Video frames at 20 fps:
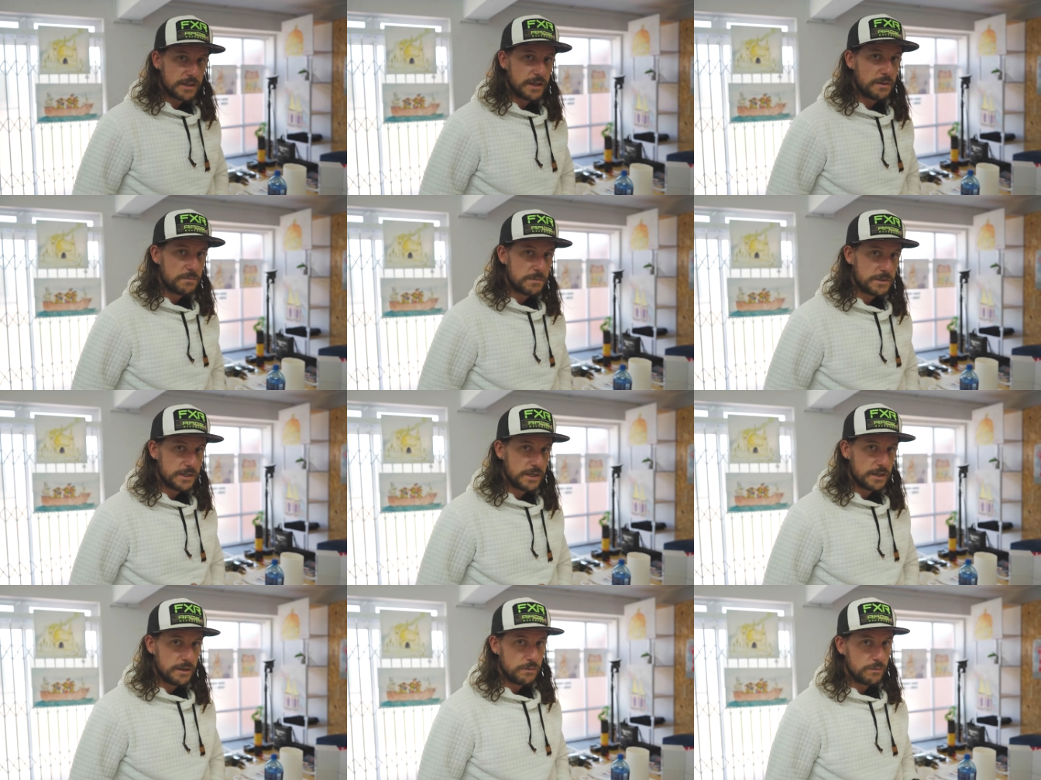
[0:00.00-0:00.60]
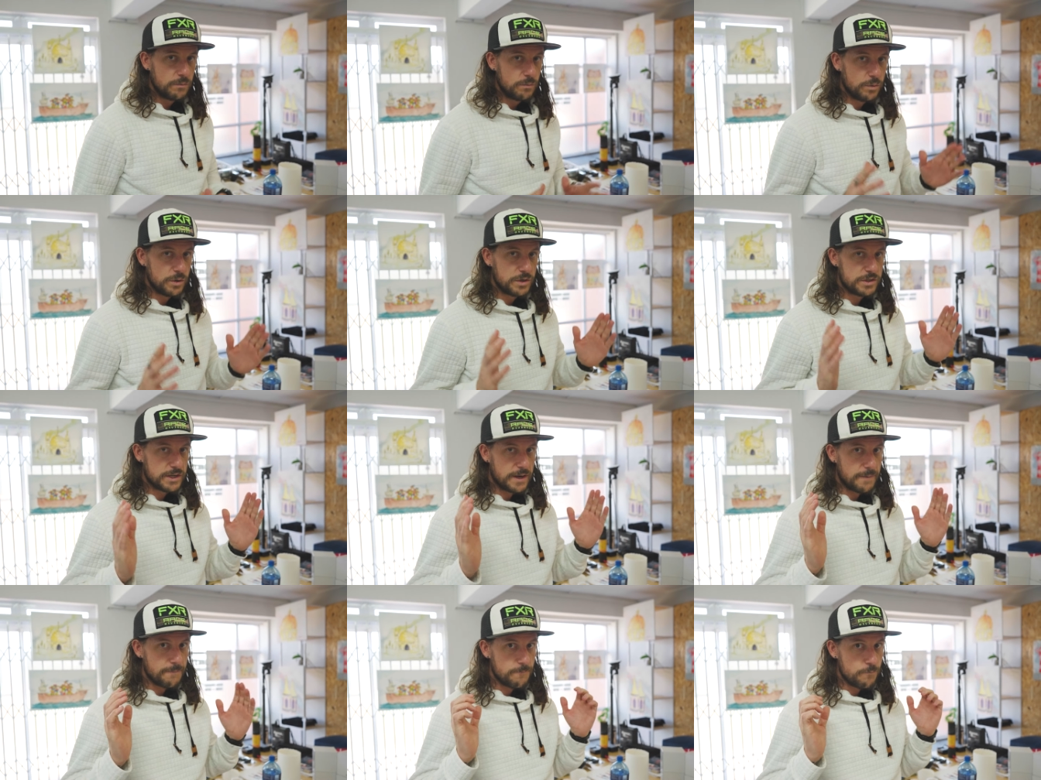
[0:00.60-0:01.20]
comes in,
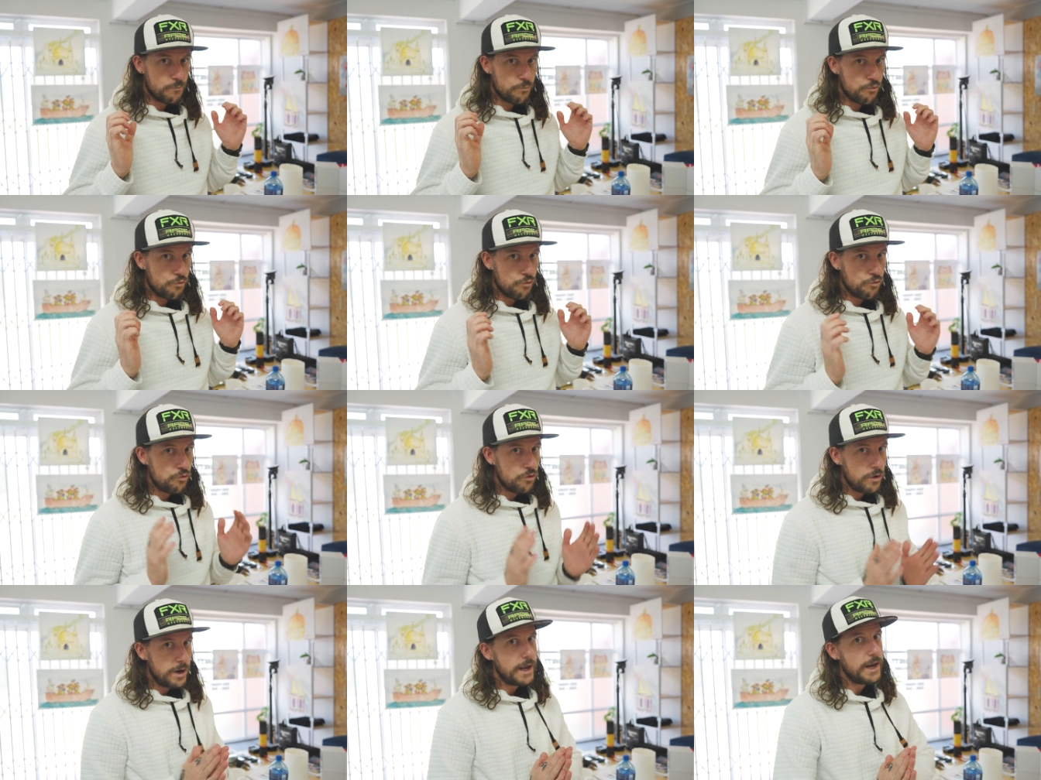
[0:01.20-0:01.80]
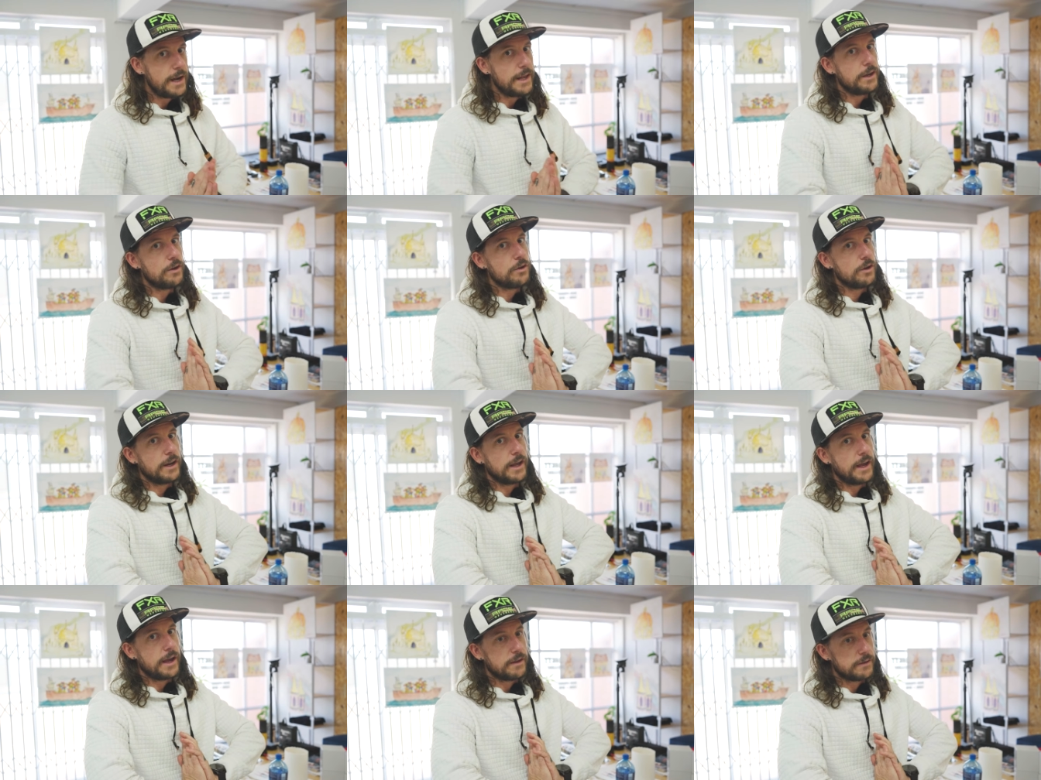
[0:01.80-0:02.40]
which I'm really
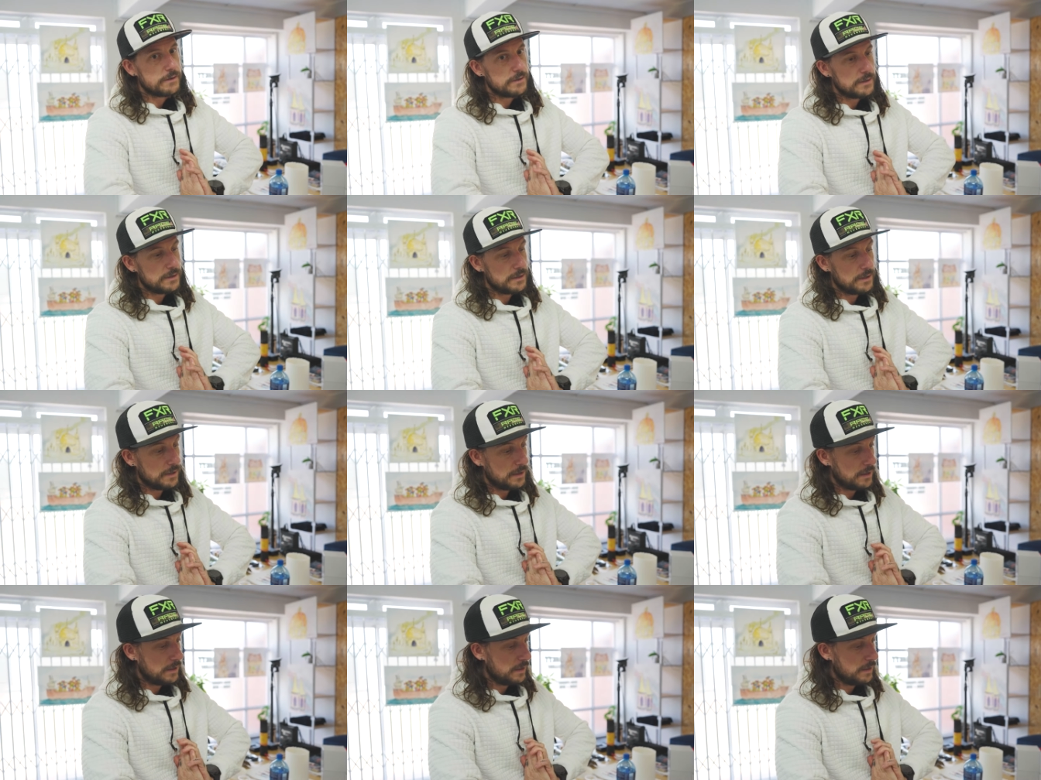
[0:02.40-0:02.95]
good at.